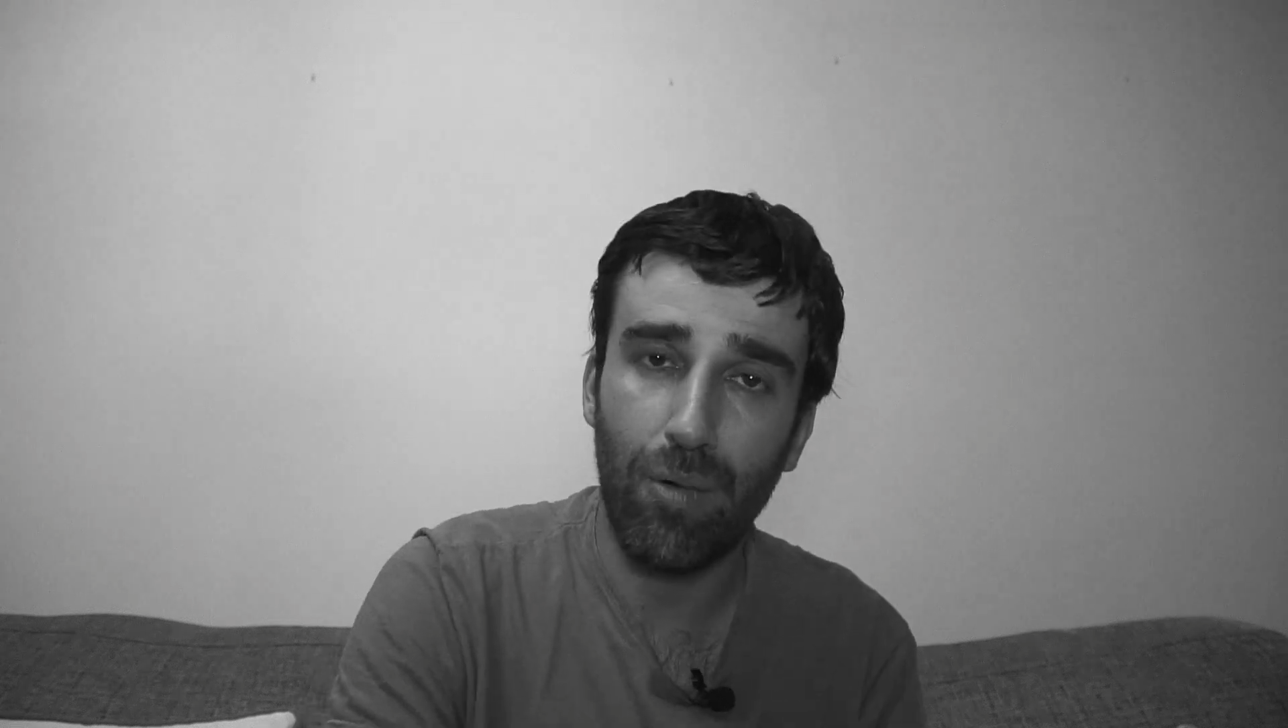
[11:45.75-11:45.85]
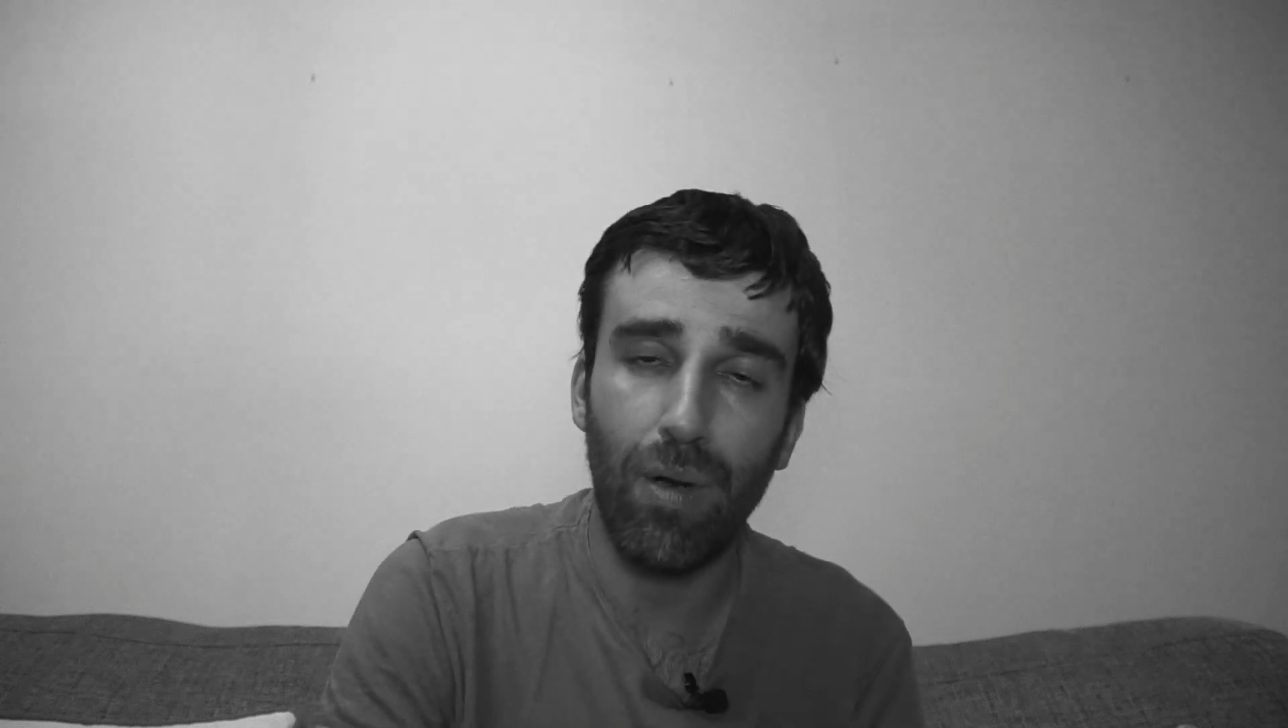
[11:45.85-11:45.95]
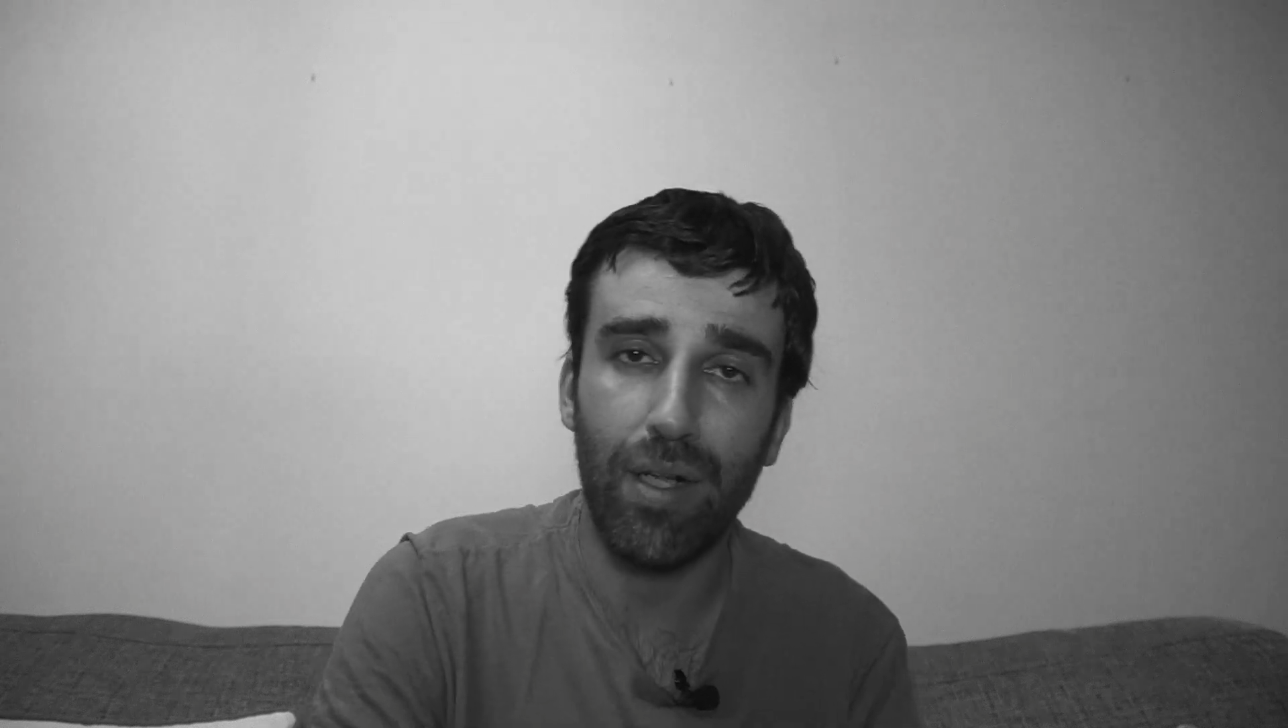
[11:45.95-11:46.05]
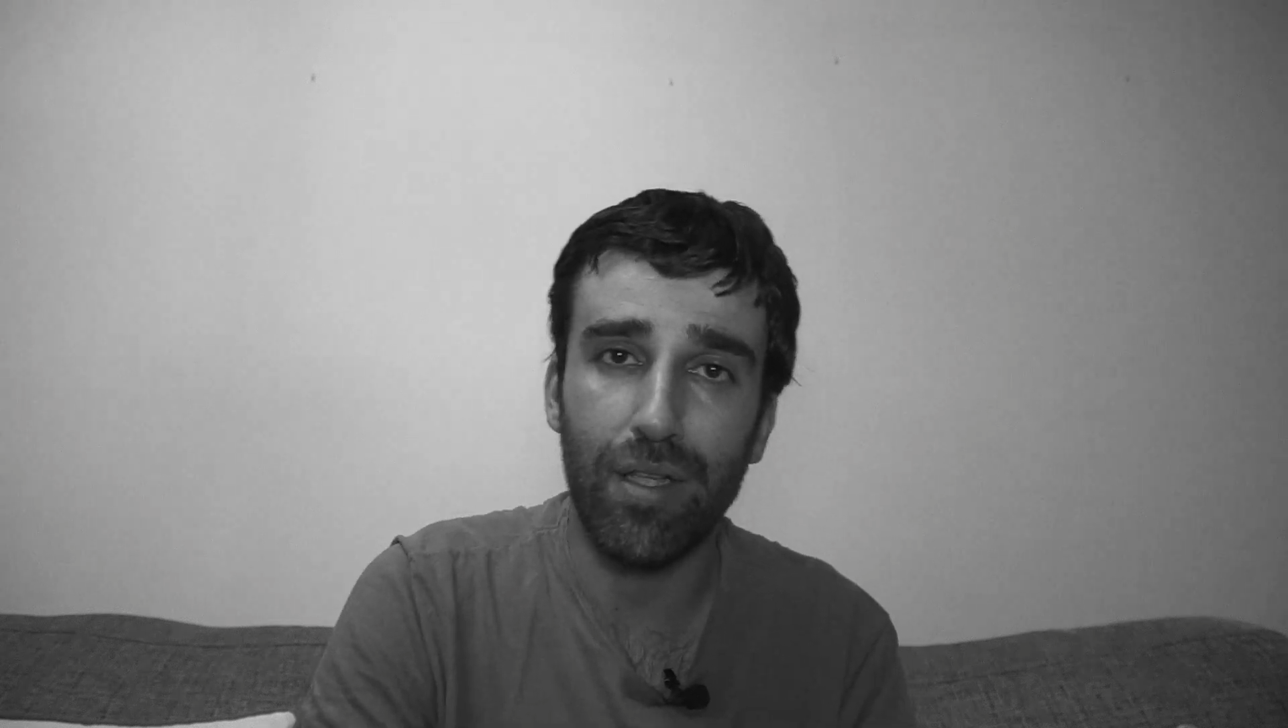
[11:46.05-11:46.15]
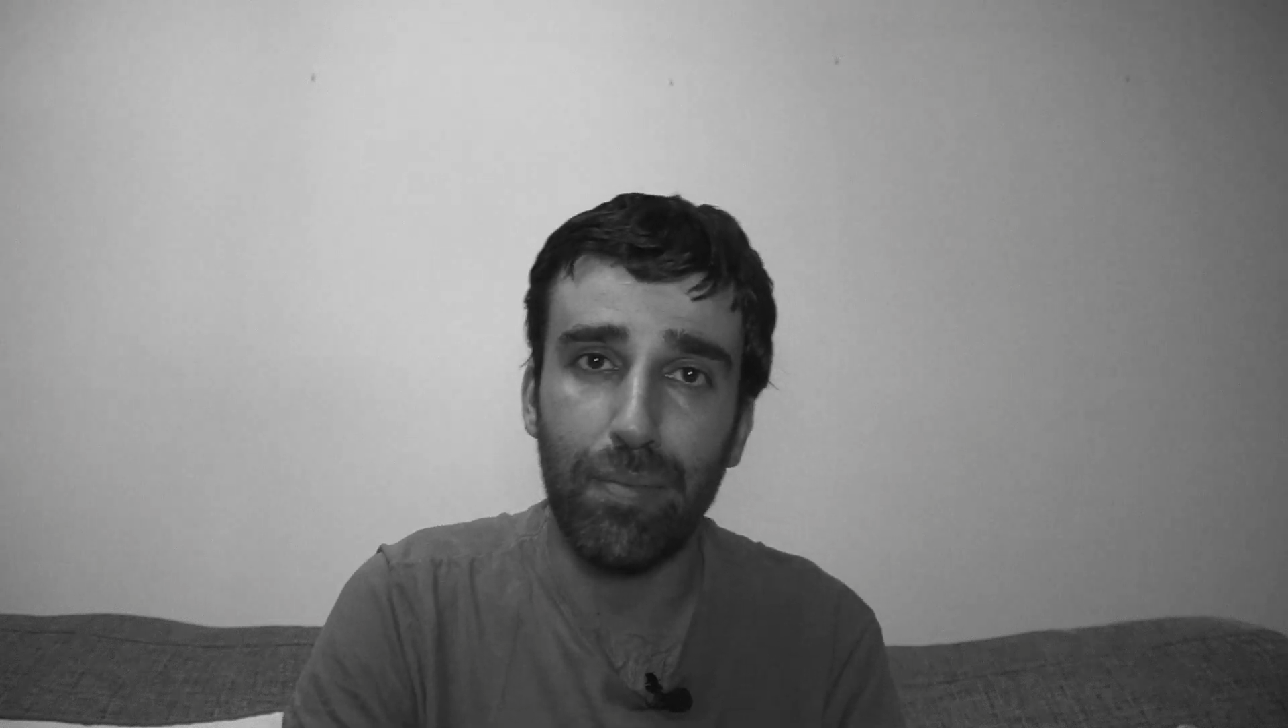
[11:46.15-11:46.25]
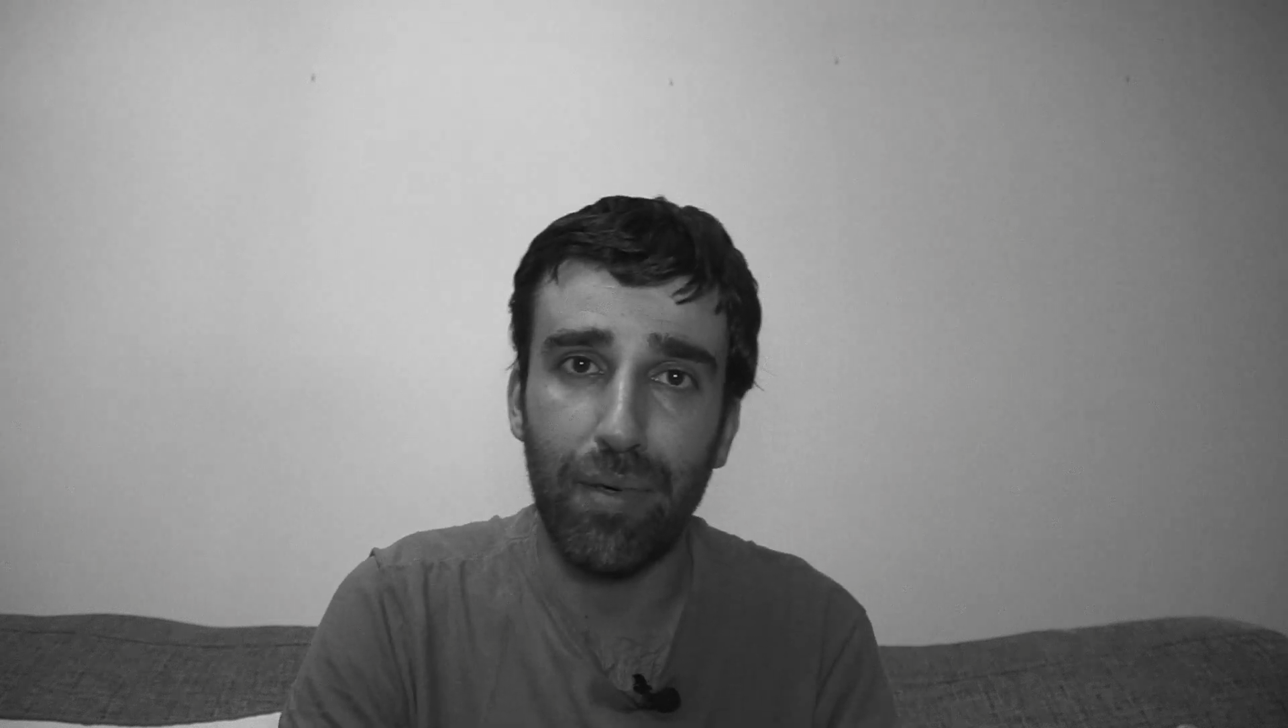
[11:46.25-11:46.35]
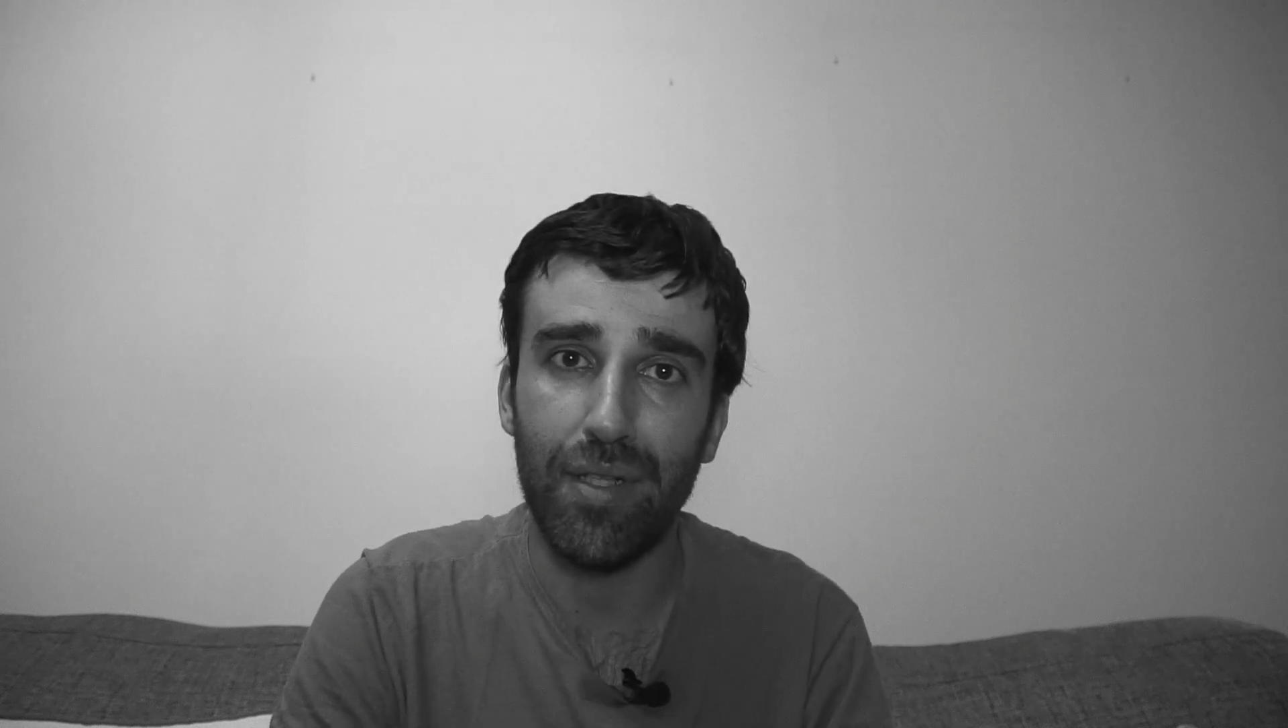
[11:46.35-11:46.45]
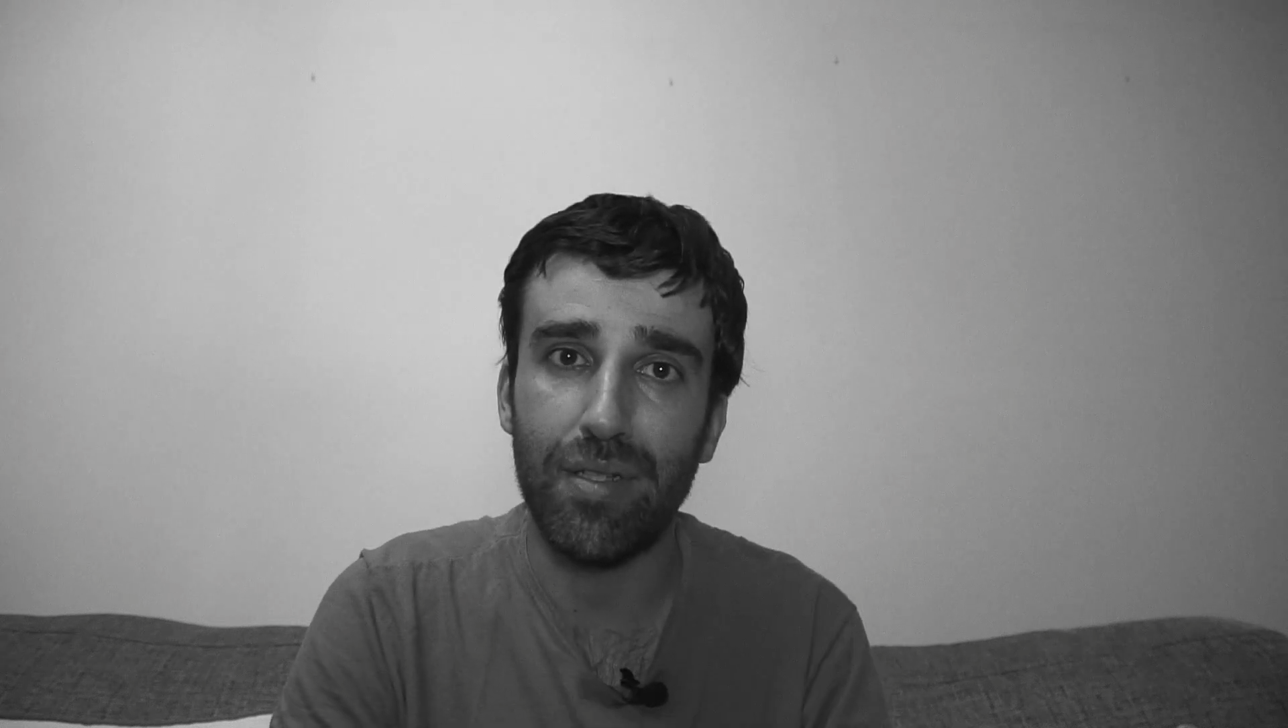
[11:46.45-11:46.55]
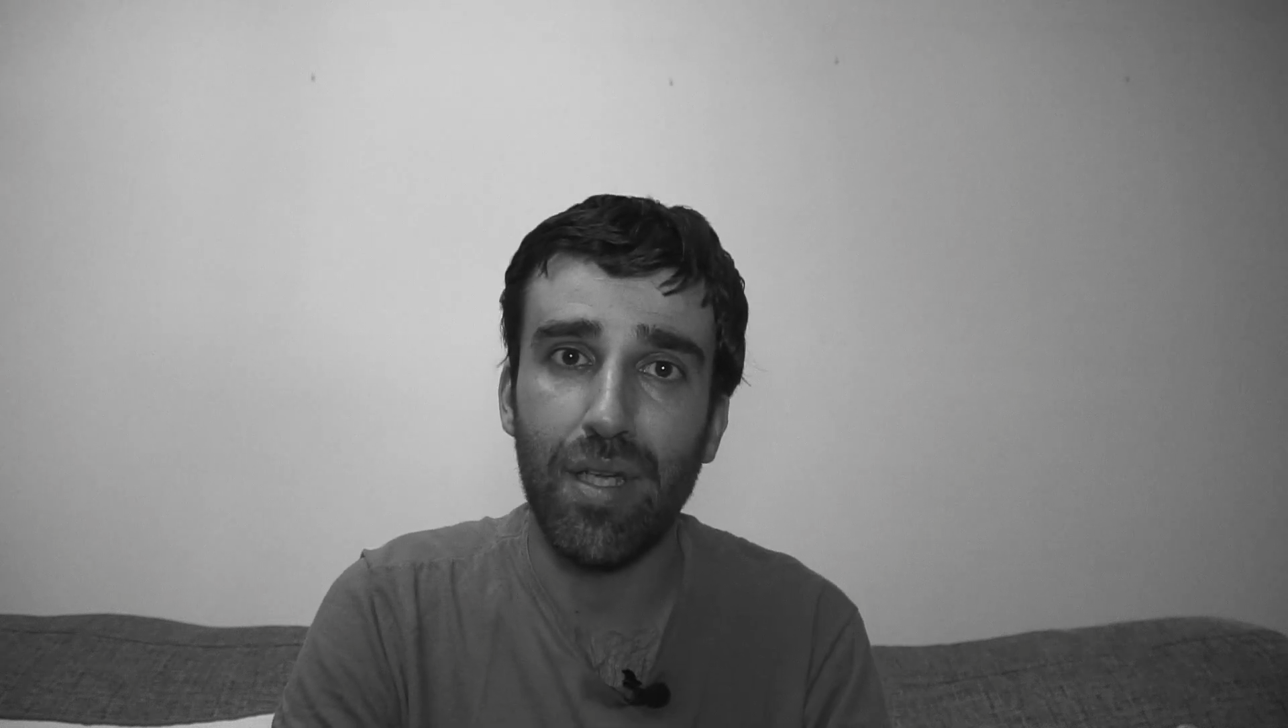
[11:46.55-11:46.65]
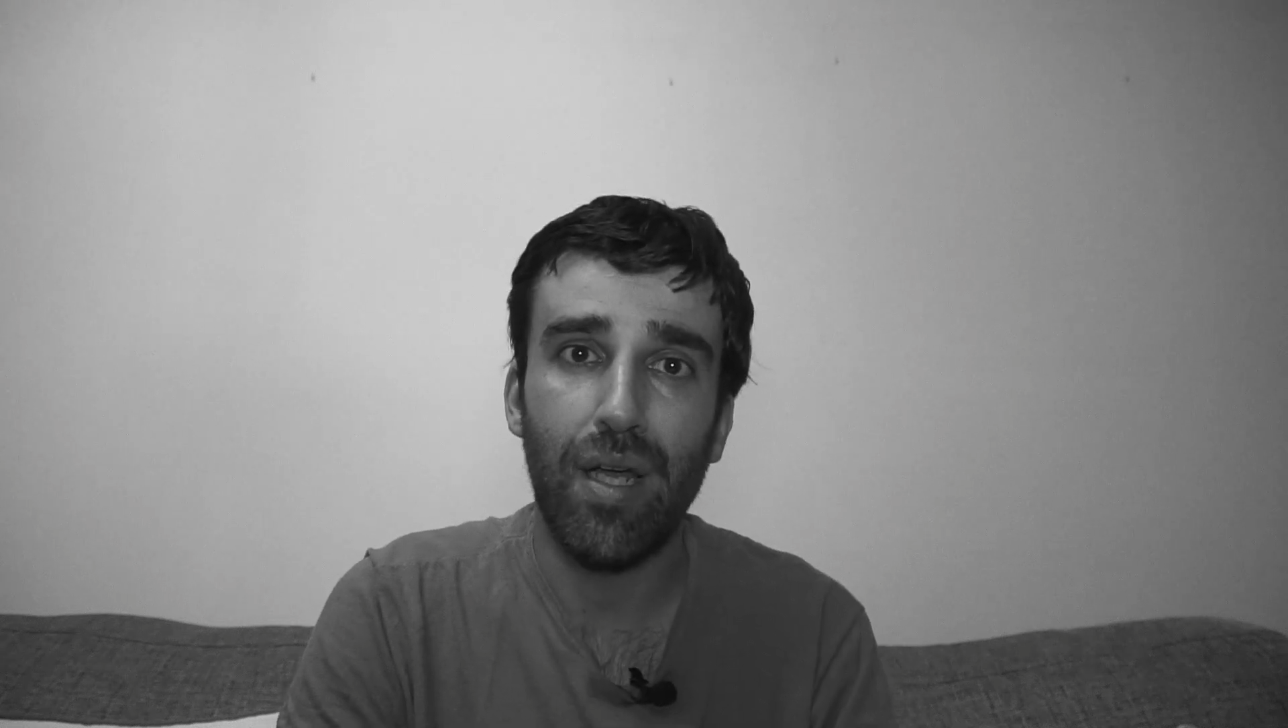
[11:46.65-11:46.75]
quality
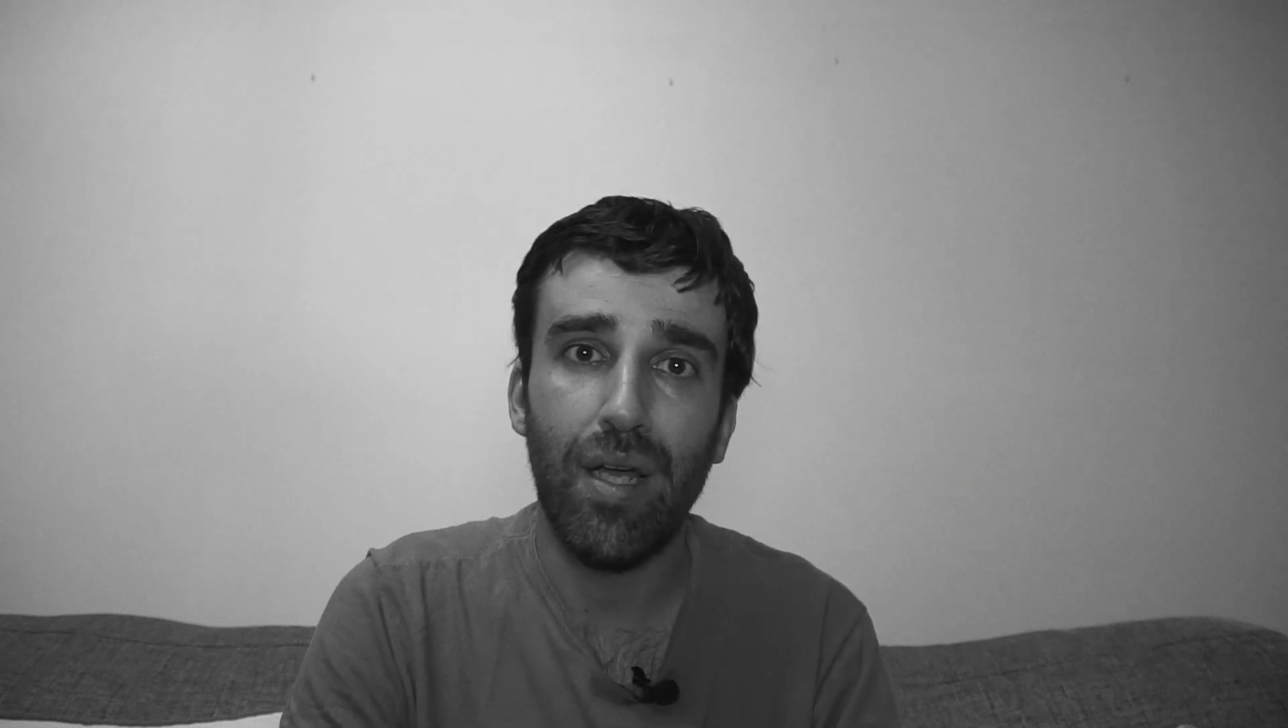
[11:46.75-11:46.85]
prints